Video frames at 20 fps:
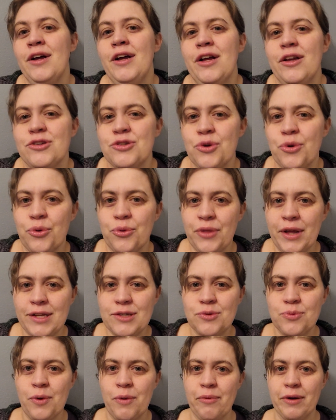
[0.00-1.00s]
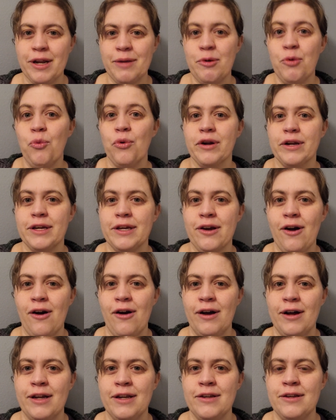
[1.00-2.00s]
So that's what we're going to be working
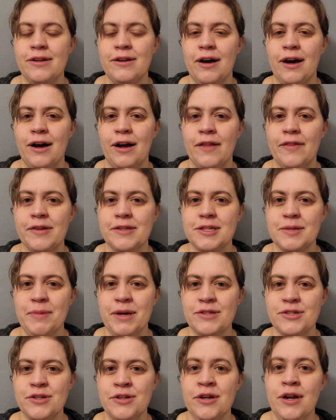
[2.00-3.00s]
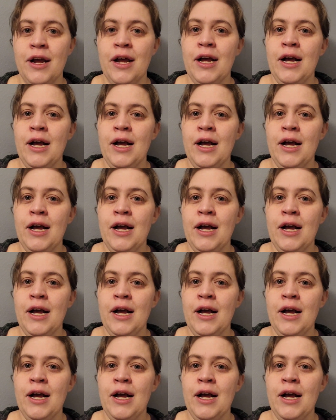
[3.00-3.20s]
on this semester.